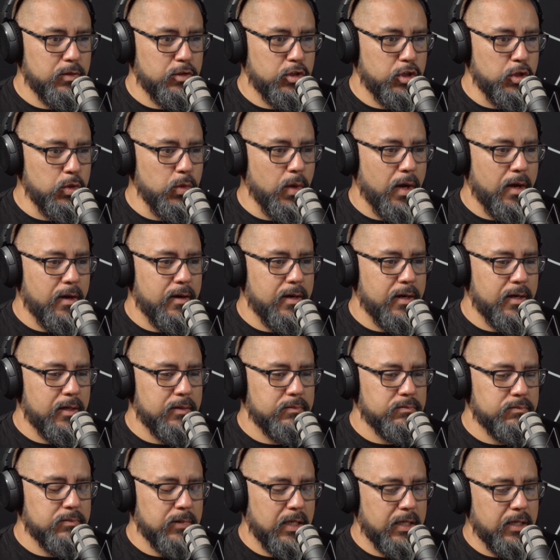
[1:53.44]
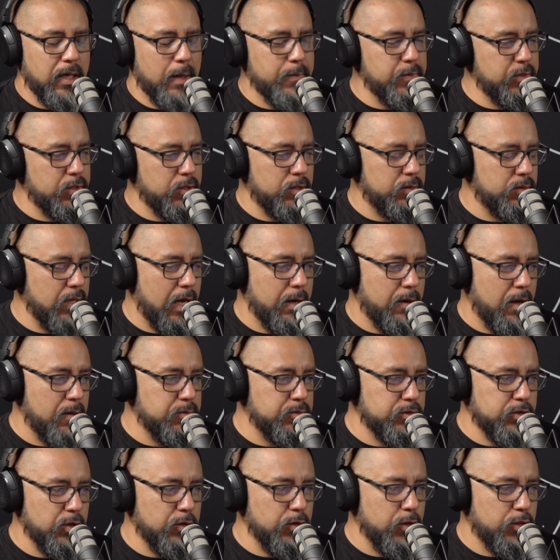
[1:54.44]
you are like, I
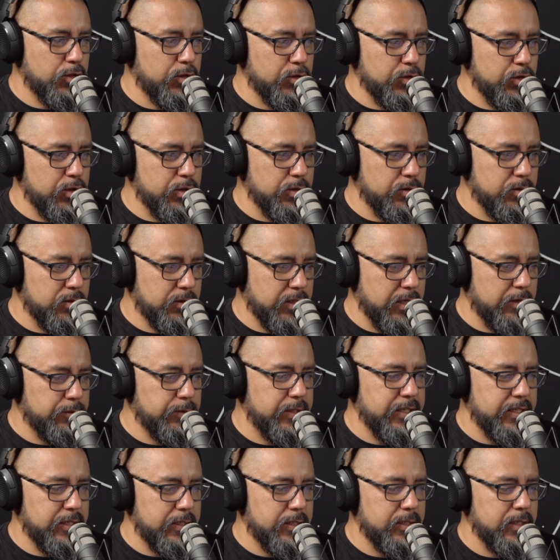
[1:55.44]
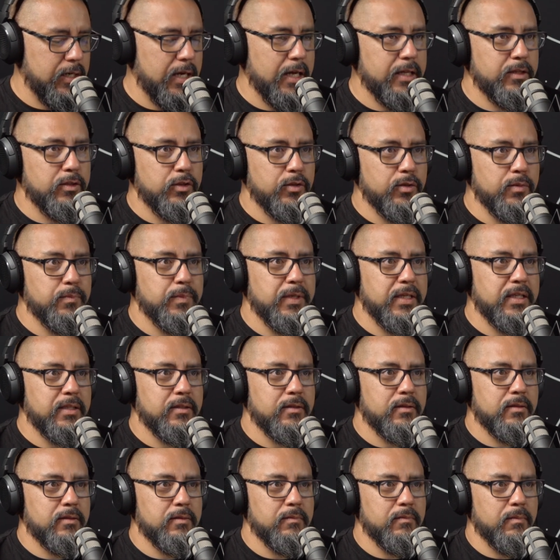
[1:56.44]
was going through your career and you've
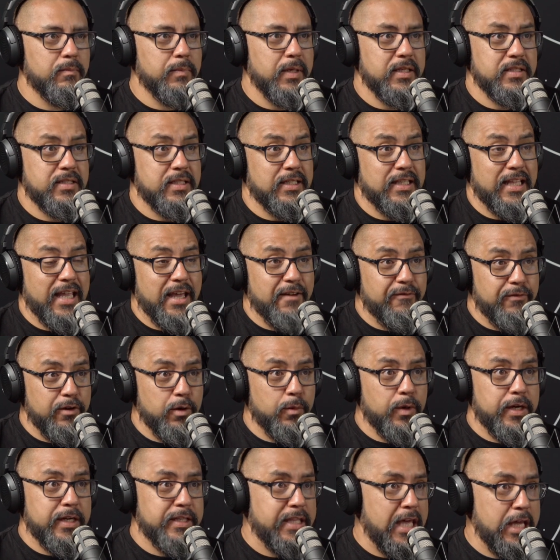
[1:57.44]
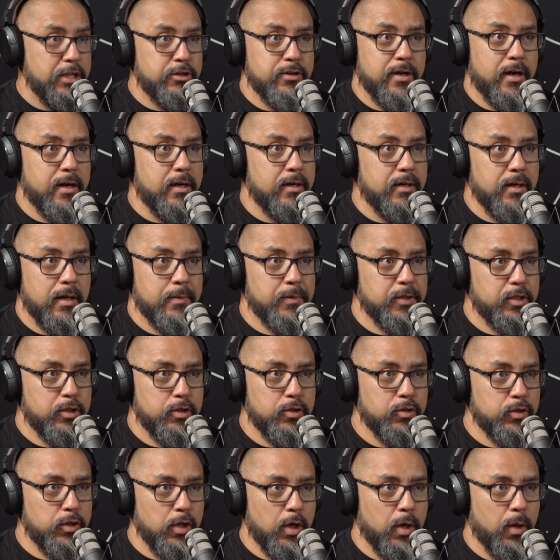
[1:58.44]
been basically everywhere in HR. I mean,
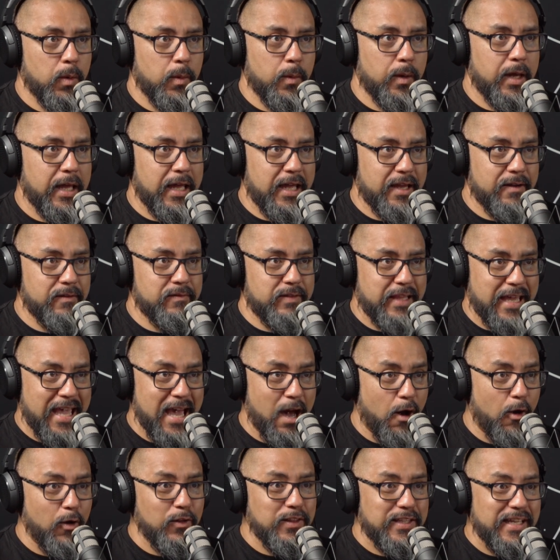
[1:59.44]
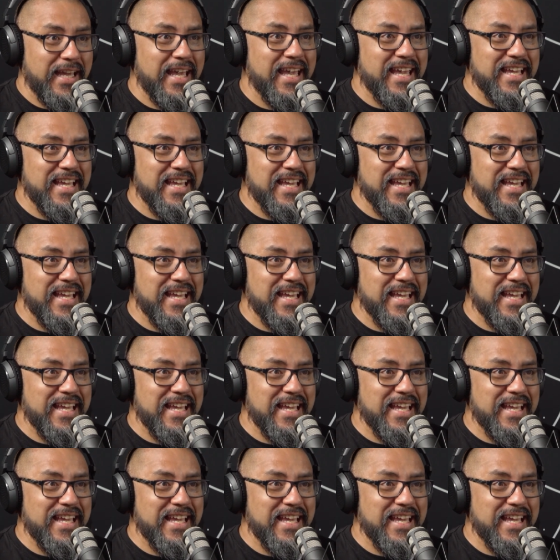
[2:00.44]
you know all the